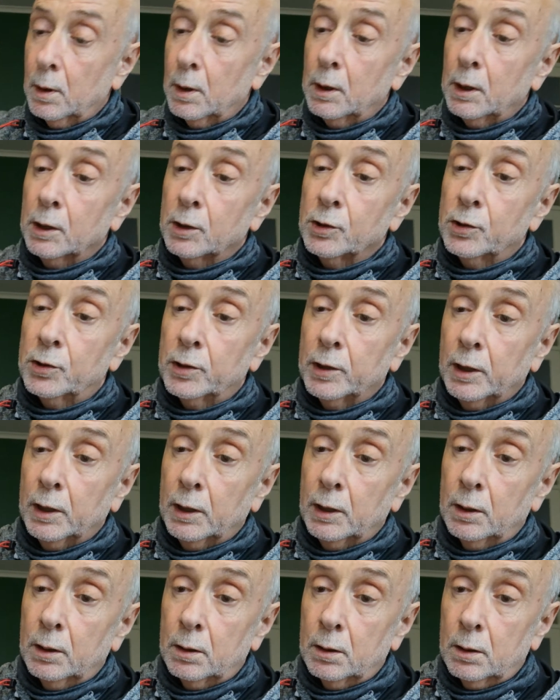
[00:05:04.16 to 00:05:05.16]
is
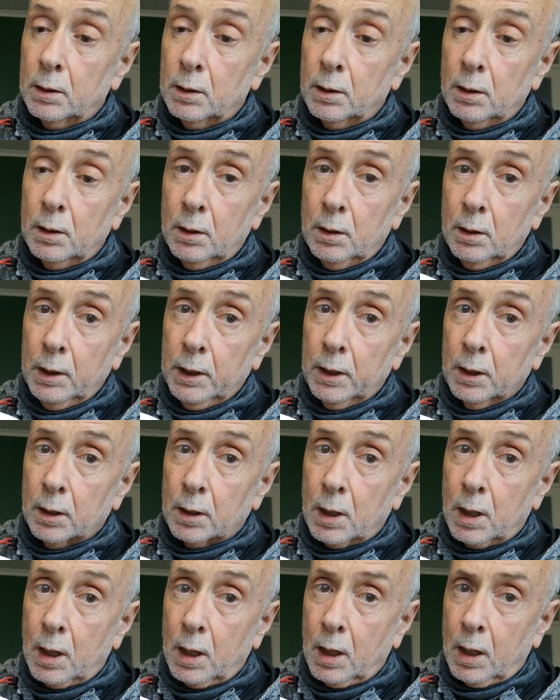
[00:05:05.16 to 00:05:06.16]
the little
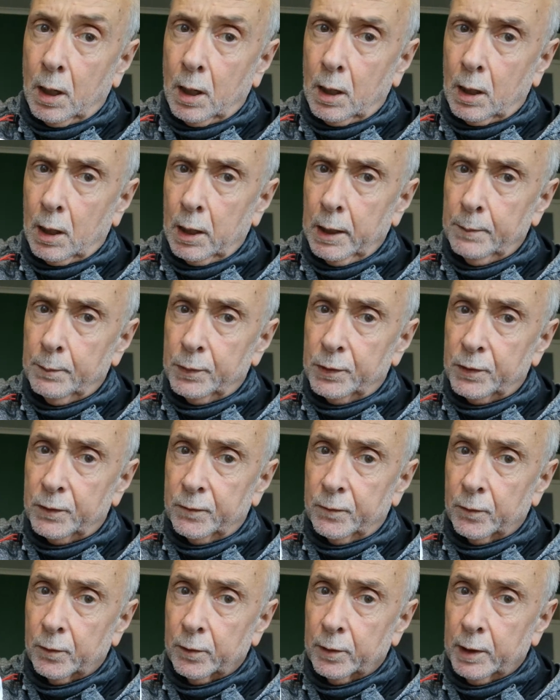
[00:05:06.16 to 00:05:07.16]
clips
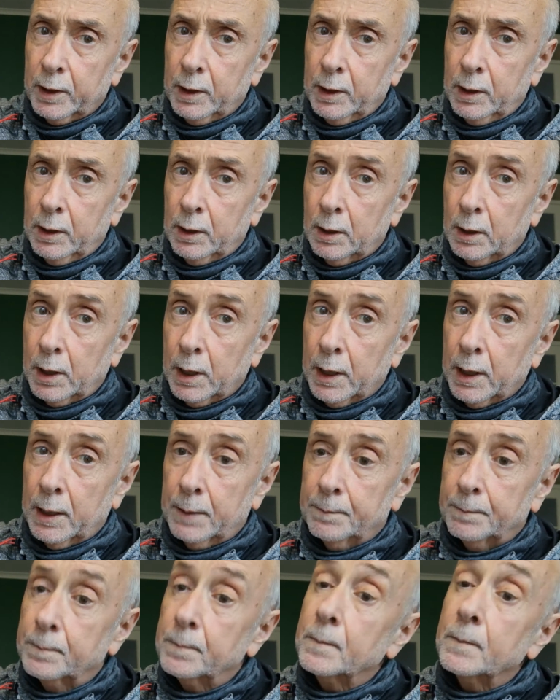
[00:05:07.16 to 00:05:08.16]
for the
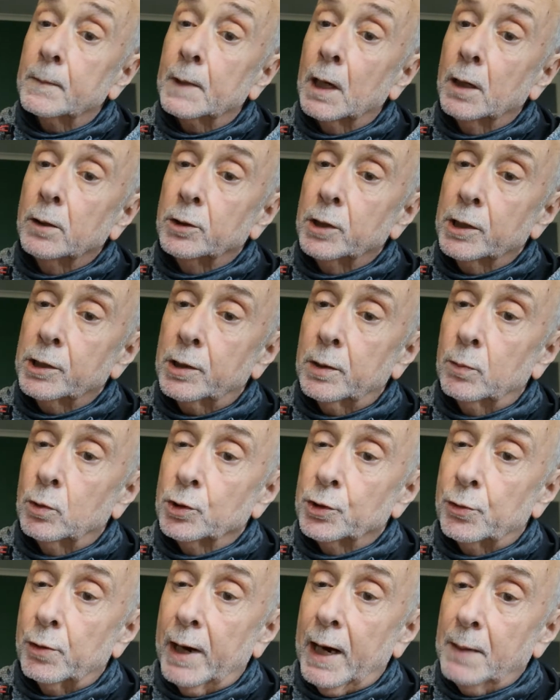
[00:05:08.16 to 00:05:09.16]
adjustable
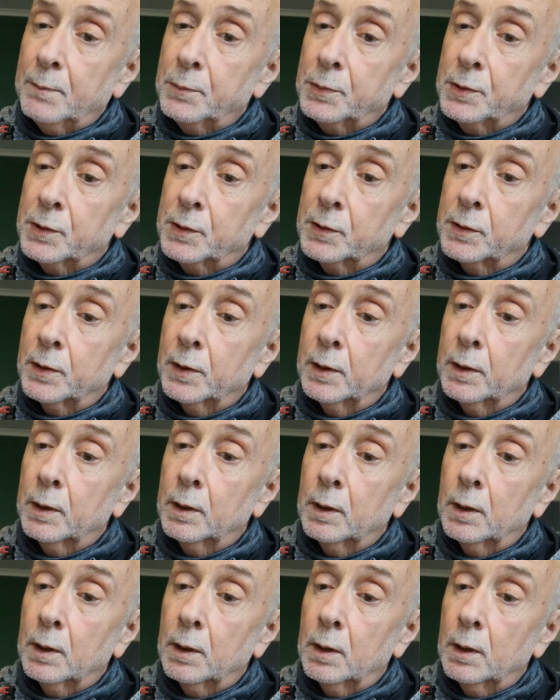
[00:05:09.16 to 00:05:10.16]
straps,
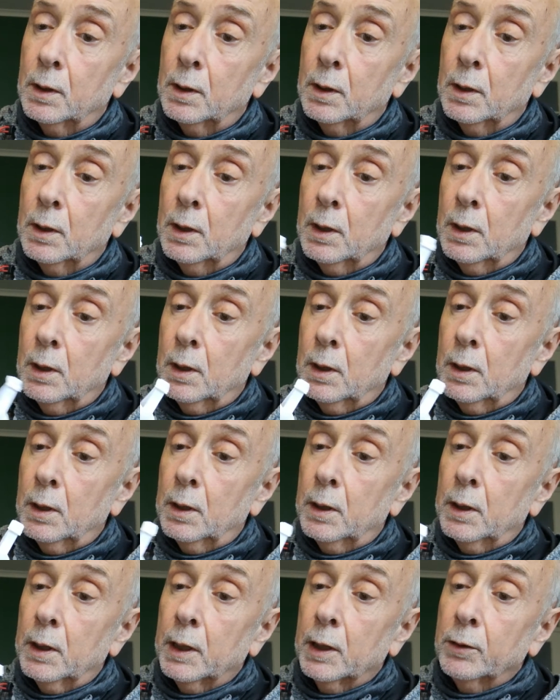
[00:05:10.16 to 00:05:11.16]

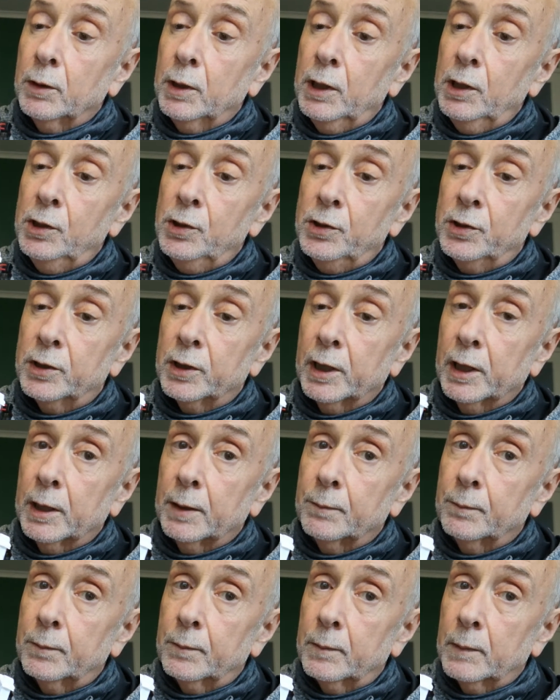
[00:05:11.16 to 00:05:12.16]
and these
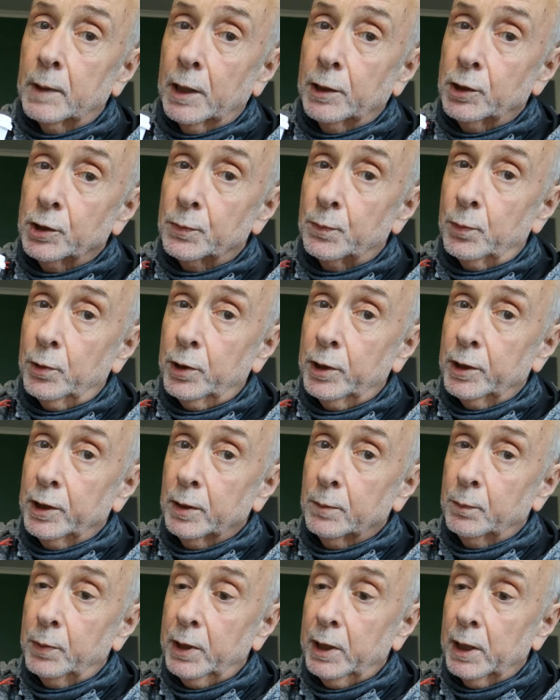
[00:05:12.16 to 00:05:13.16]
I just printed
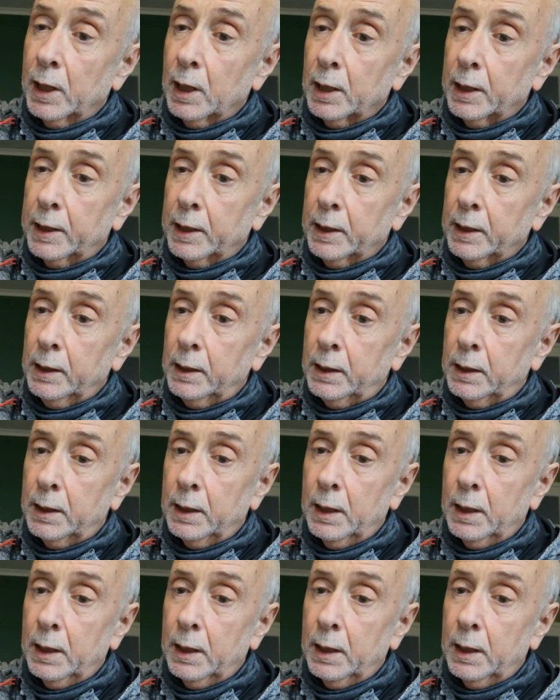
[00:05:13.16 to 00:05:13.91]
in PLA,